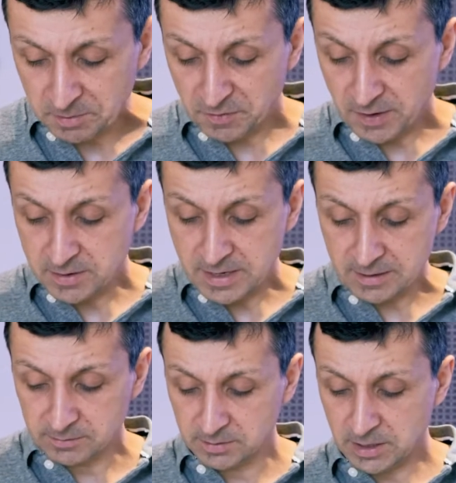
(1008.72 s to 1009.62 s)
your phone
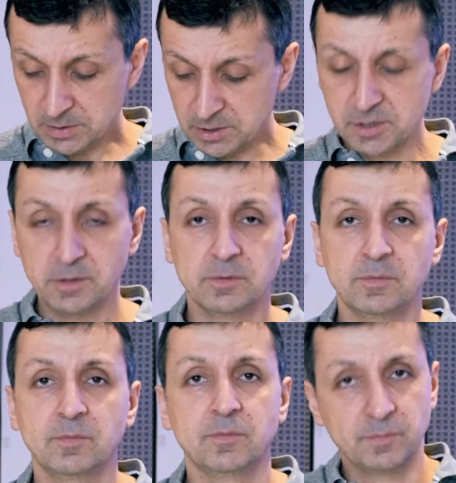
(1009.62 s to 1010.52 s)
out and go and shoot.
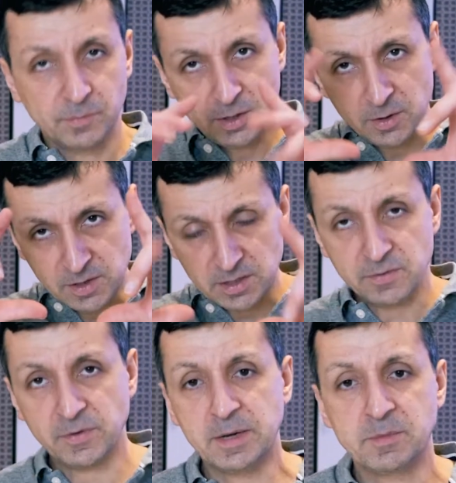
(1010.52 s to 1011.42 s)
Use it to
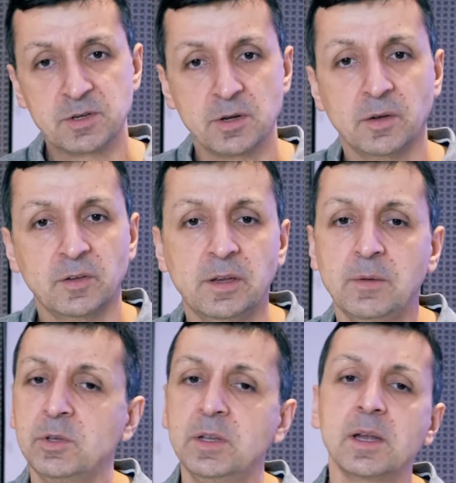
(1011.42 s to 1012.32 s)
frame your shots, and
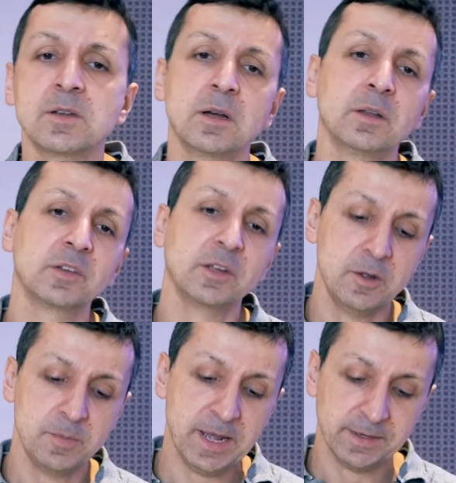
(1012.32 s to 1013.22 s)
then when you get a chance,
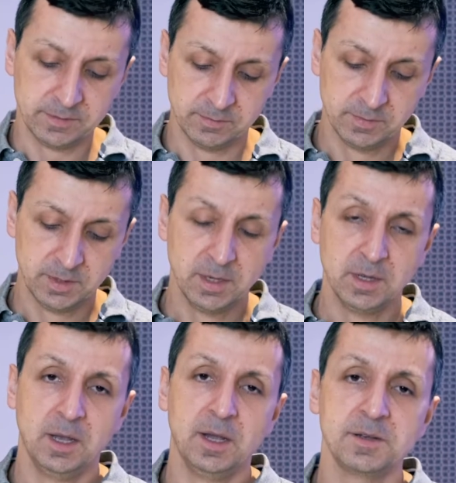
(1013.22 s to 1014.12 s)
go back
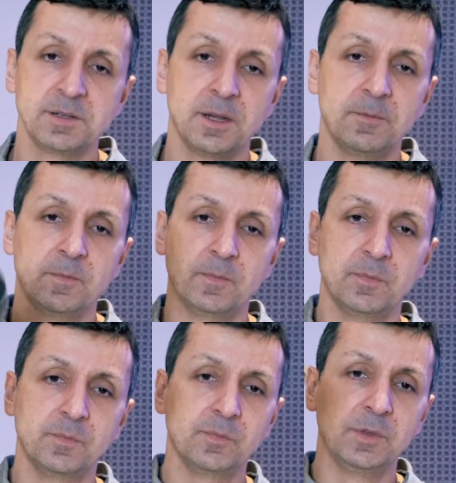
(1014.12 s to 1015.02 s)
and
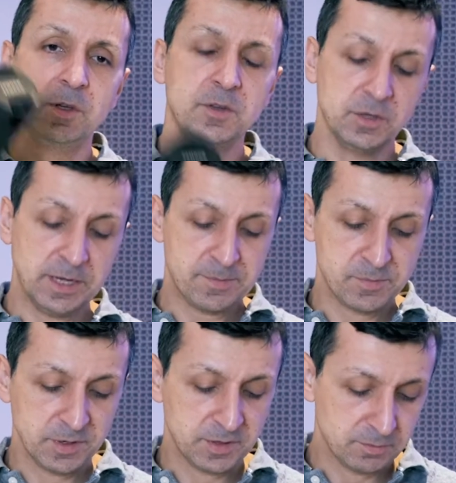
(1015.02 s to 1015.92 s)
use your
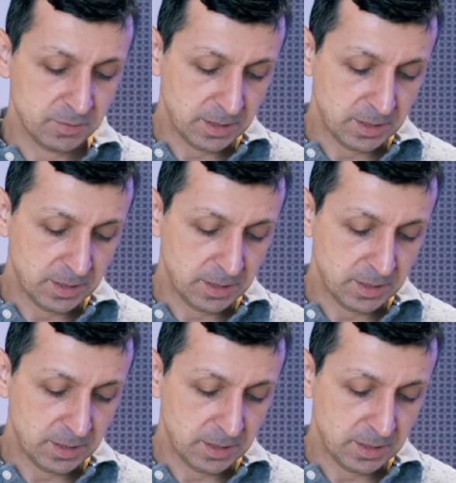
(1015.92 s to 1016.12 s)
cameras.